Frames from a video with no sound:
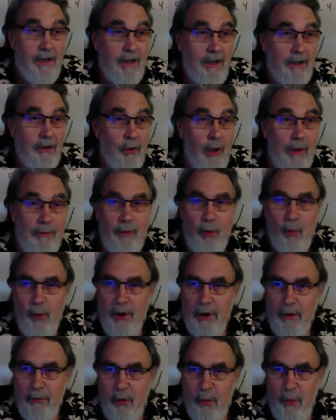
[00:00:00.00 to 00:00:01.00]
So have a
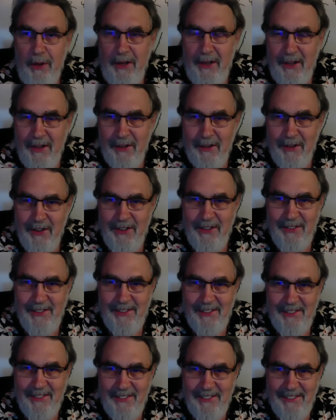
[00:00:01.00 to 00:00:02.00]
wonderful weekend.
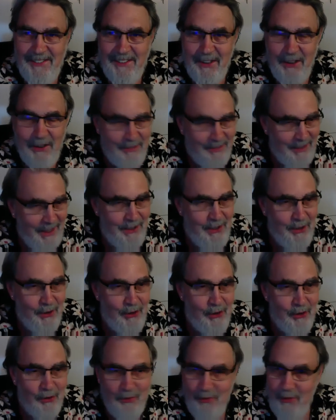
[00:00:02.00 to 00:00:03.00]
I know
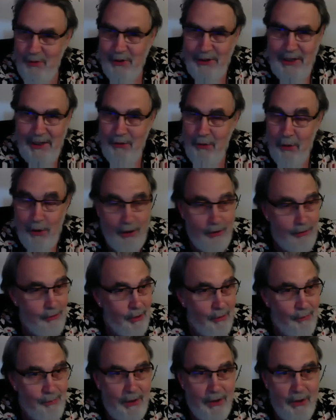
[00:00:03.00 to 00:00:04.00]
you're here.
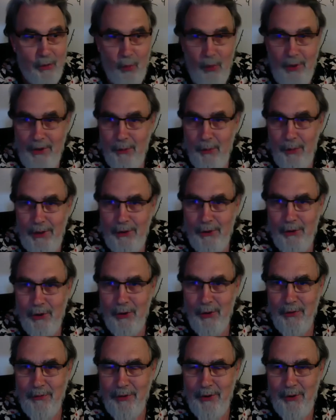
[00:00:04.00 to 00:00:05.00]
I'll be into week
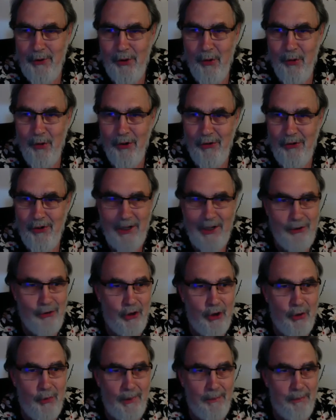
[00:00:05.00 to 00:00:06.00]
2 of a new course. You had your
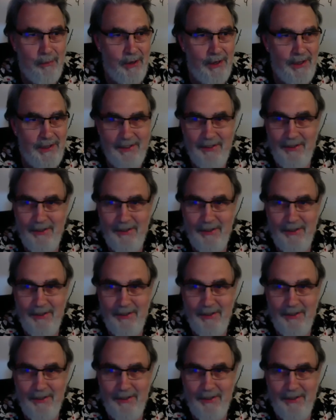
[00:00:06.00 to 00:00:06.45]
2-week break.